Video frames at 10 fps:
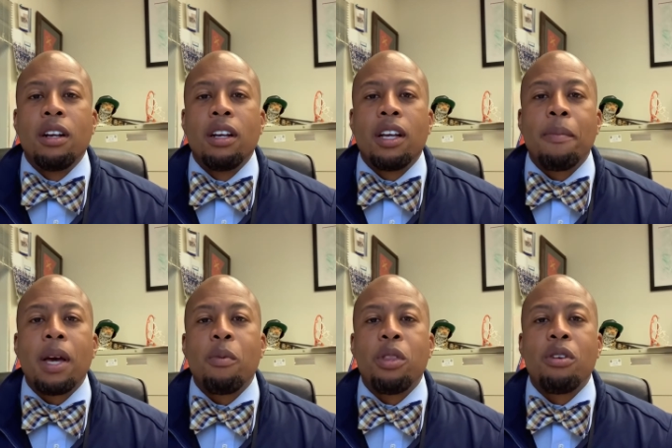coming
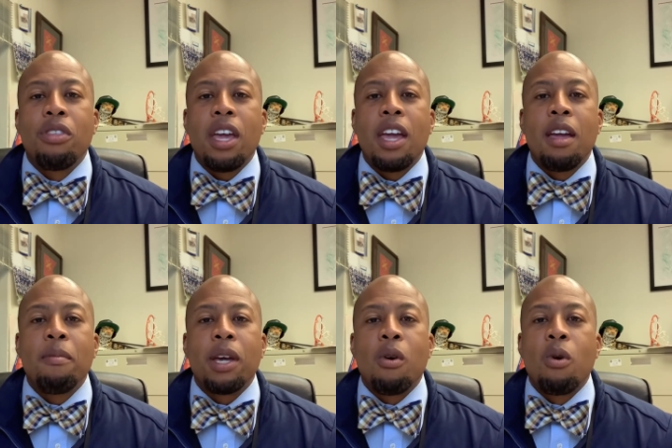up with your theme
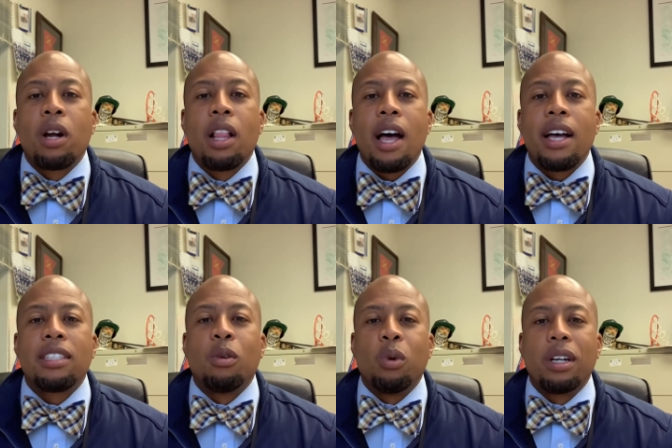in core class,
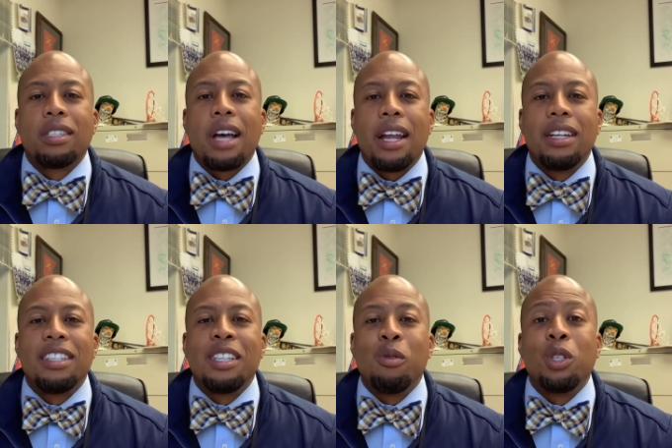and we're excited to
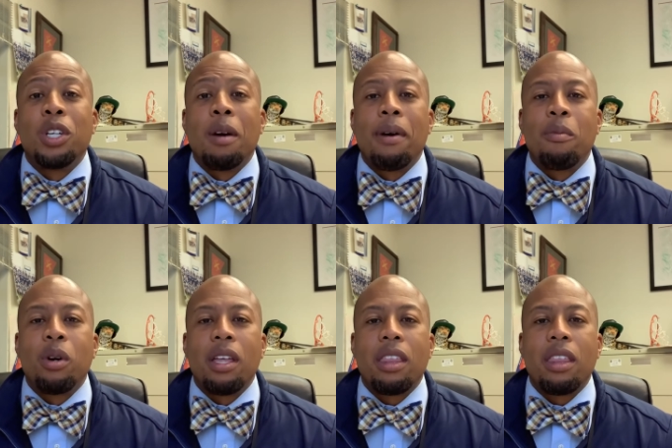see what you come up with.